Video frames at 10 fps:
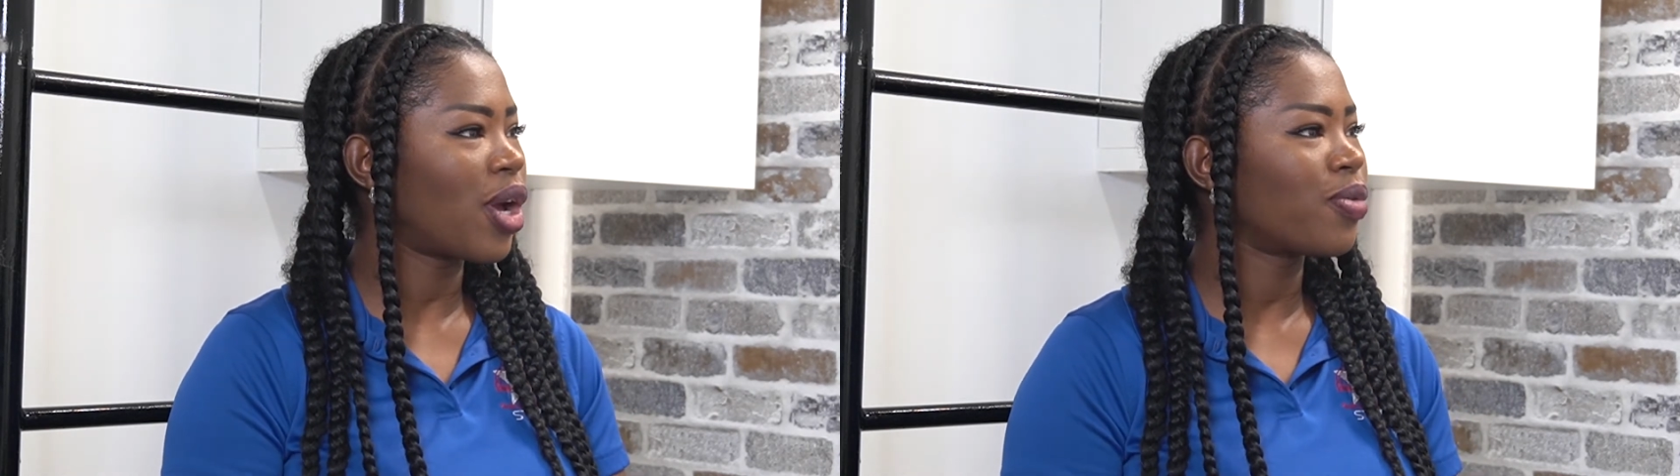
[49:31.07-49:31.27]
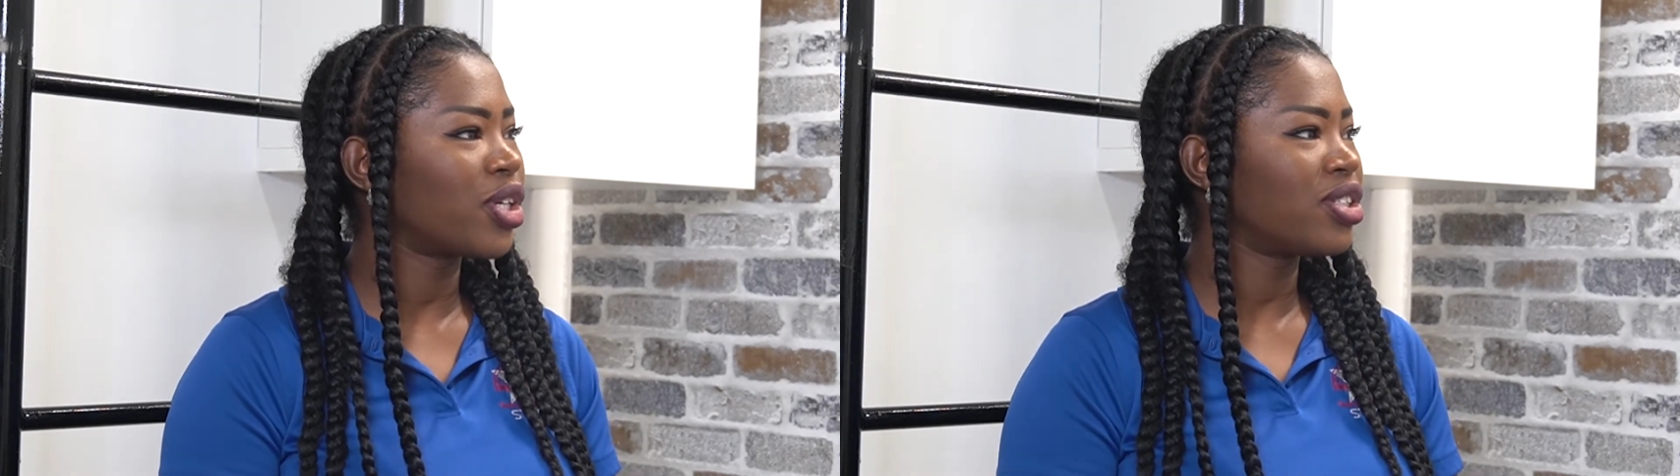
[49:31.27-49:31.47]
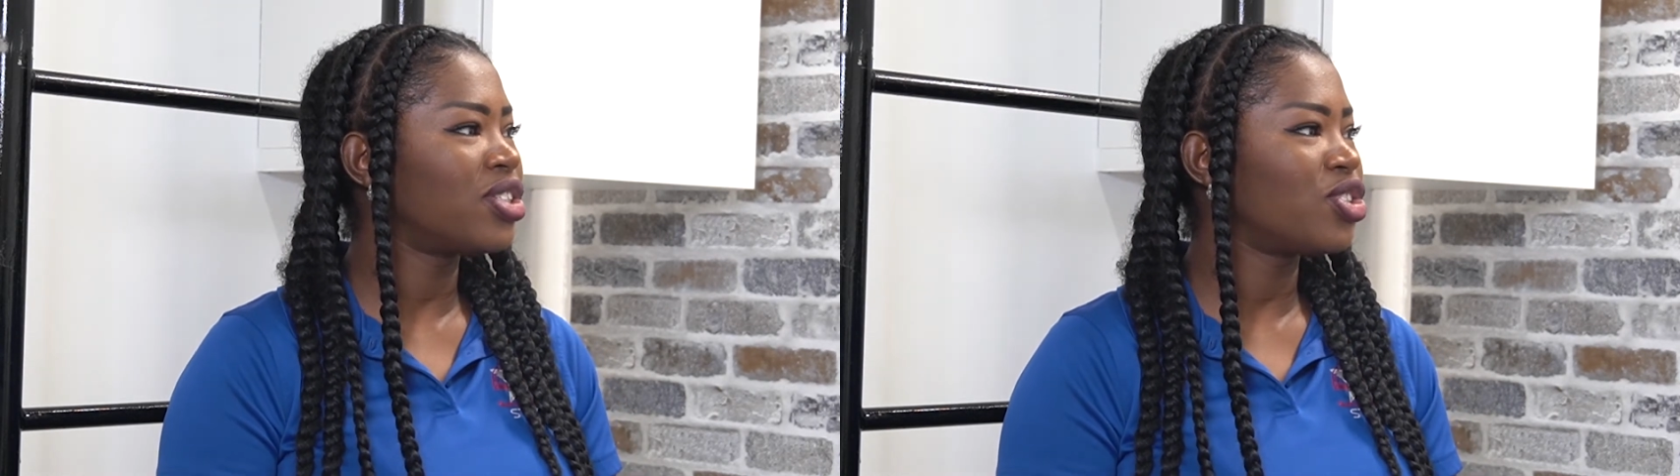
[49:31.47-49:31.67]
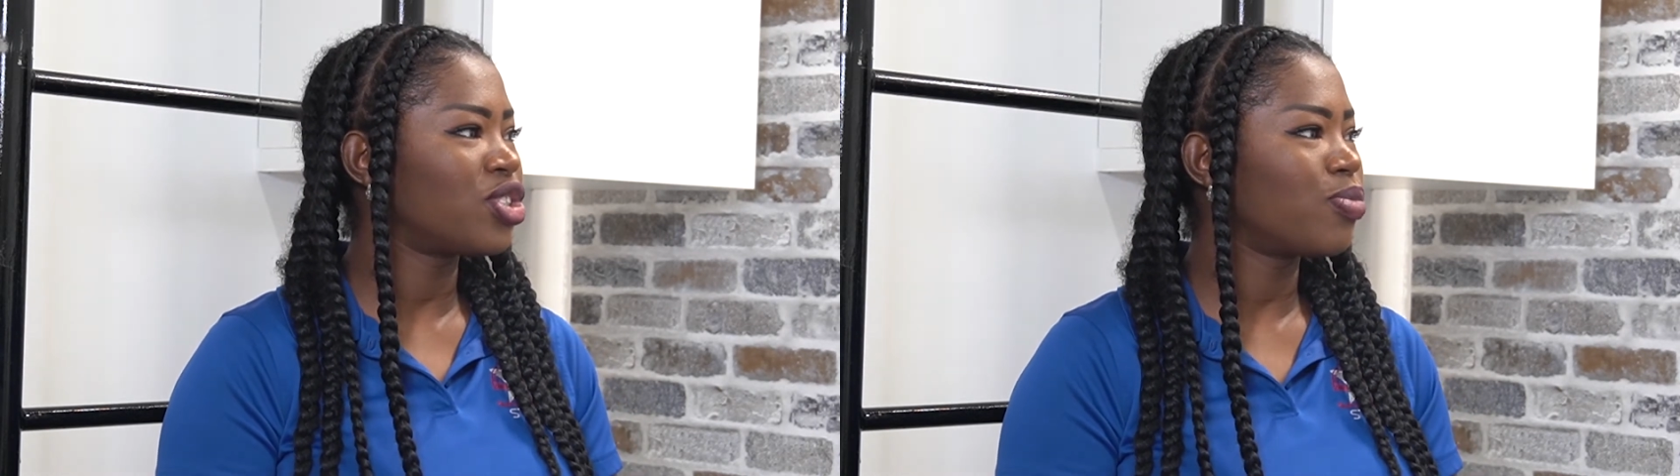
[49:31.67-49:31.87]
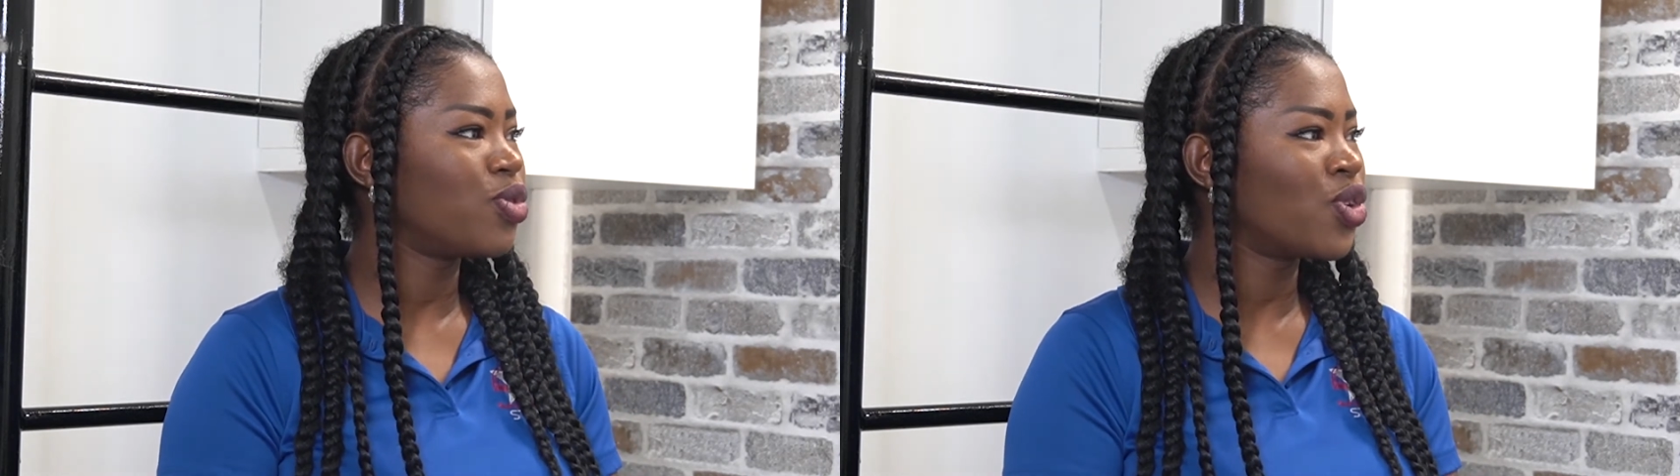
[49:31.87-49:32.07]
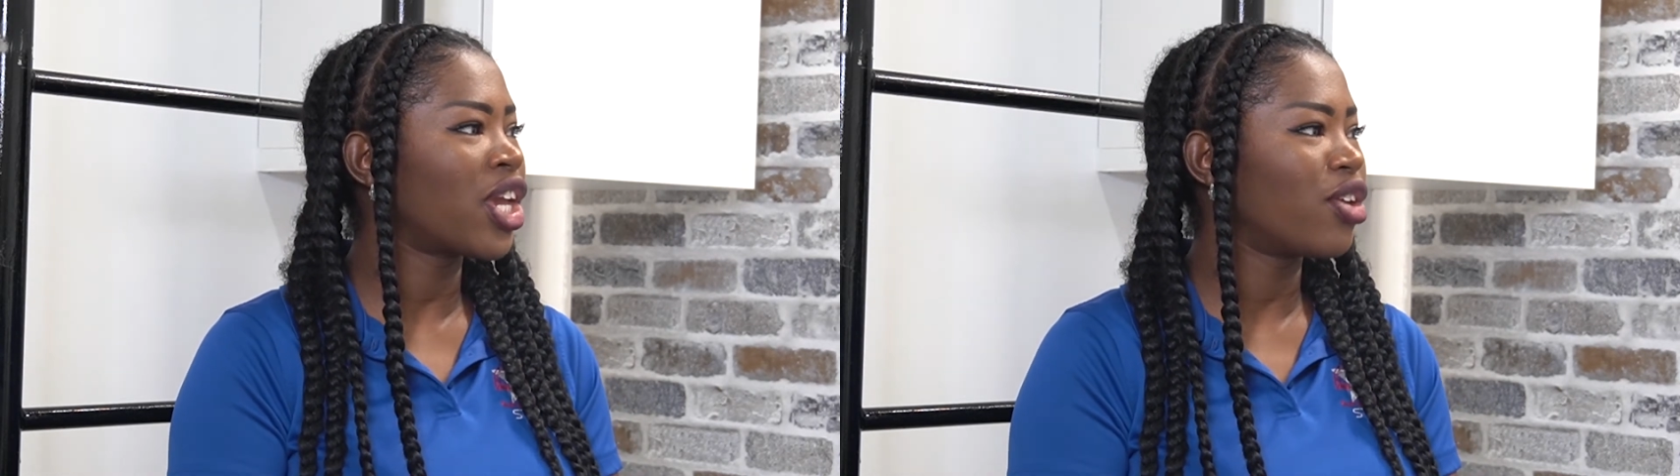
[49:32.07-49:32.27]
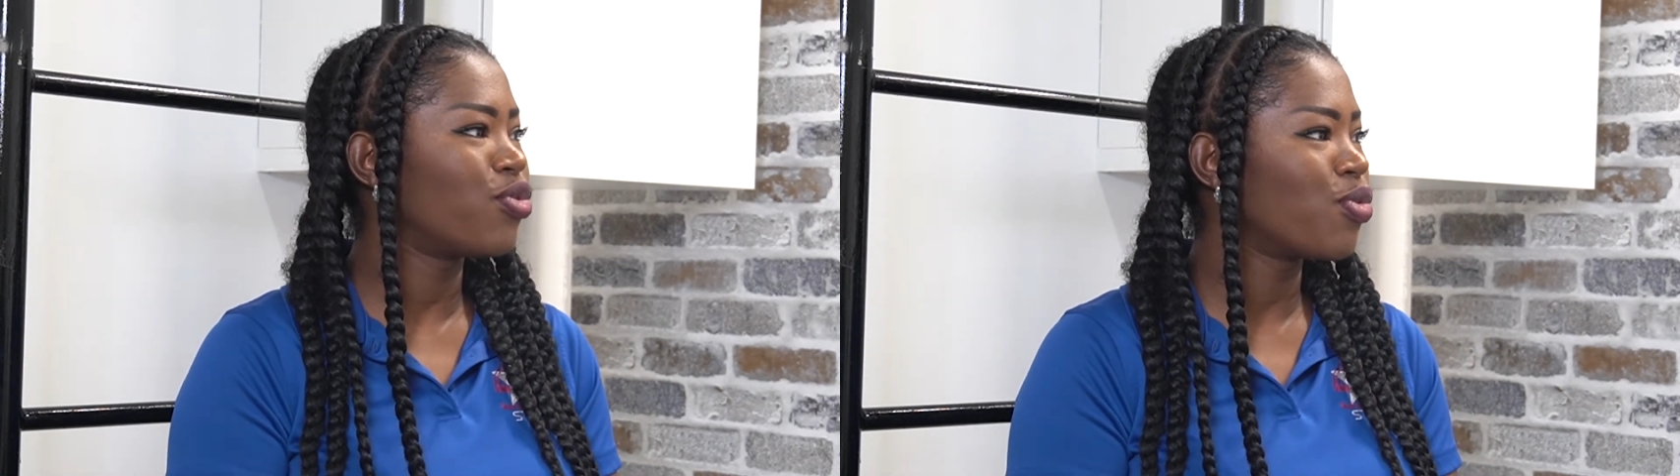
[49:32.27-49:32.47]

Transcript: I want to teach them you can